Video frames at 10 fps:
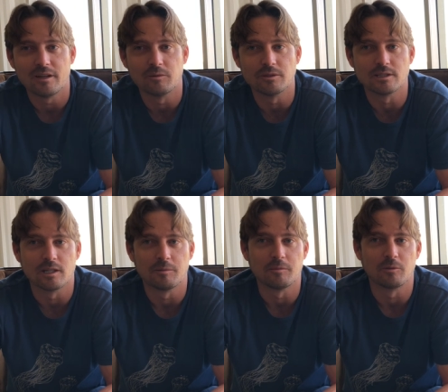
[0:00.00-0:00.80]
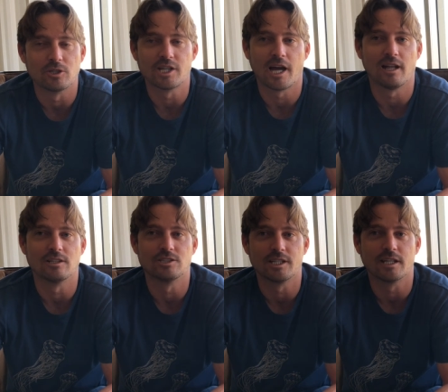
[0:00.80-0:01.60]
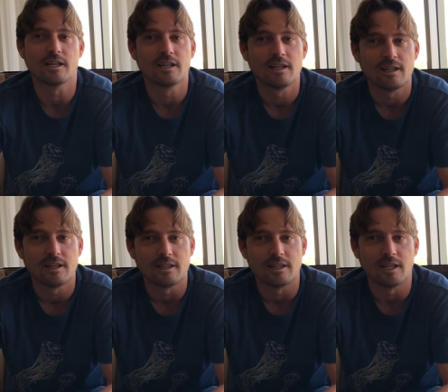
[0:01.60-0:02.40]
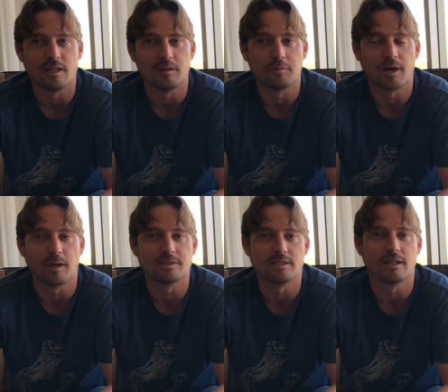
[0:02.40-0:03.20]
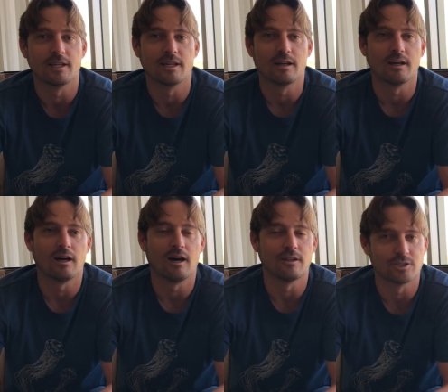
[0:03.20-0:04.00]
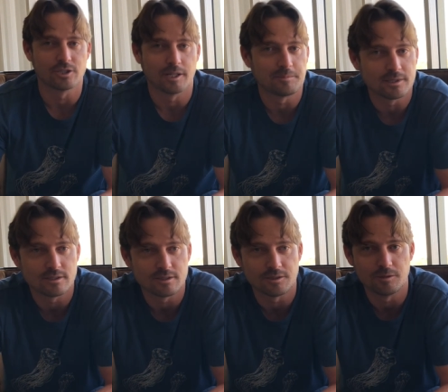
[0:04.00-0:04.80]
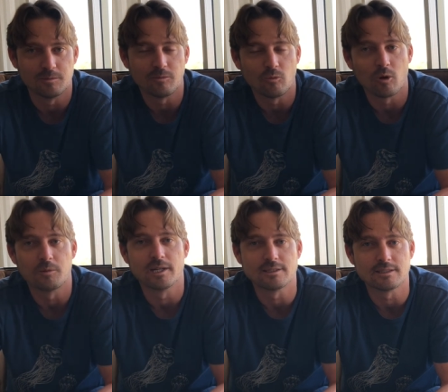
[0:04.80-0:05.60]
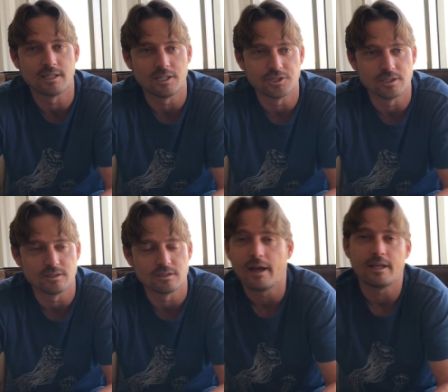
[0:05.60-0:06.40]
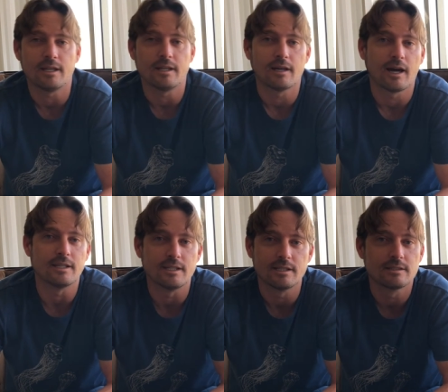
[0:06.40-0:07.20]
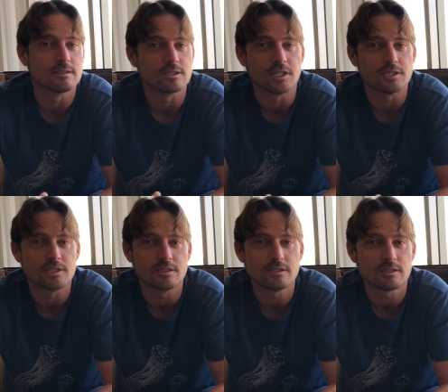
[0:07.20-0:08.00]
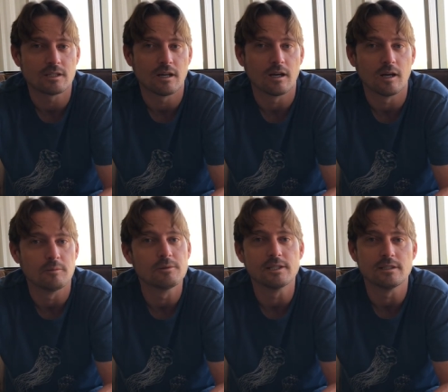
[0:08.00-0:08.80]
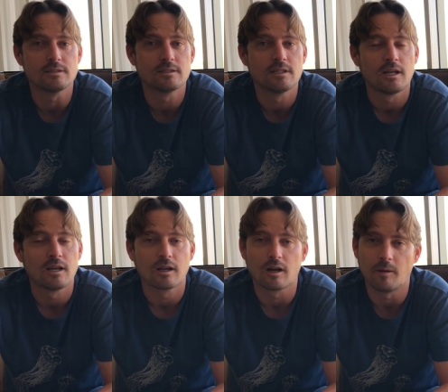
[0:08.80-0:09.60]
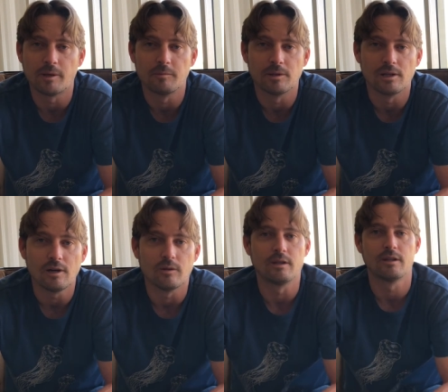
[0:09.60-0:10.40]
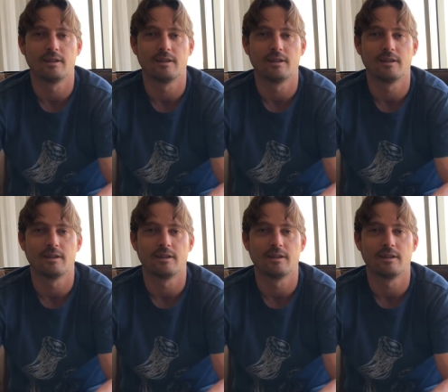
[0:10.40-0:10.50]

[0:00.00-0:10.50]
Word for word: It was a little bit more challenging than perhaps selling other trips to warmer destinations. Any ideas, suggestions, please comment below.